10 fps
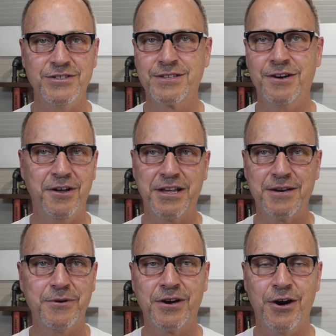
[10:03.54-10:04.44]
than just
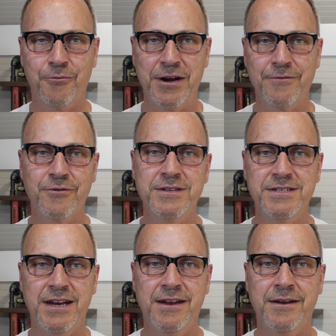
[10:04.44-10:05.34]
calling up a car whenever
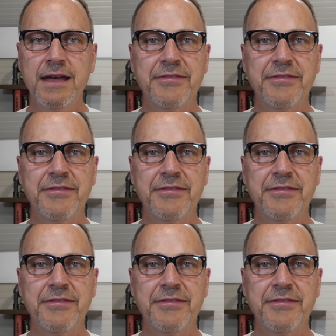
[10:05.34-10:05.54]
it's needed.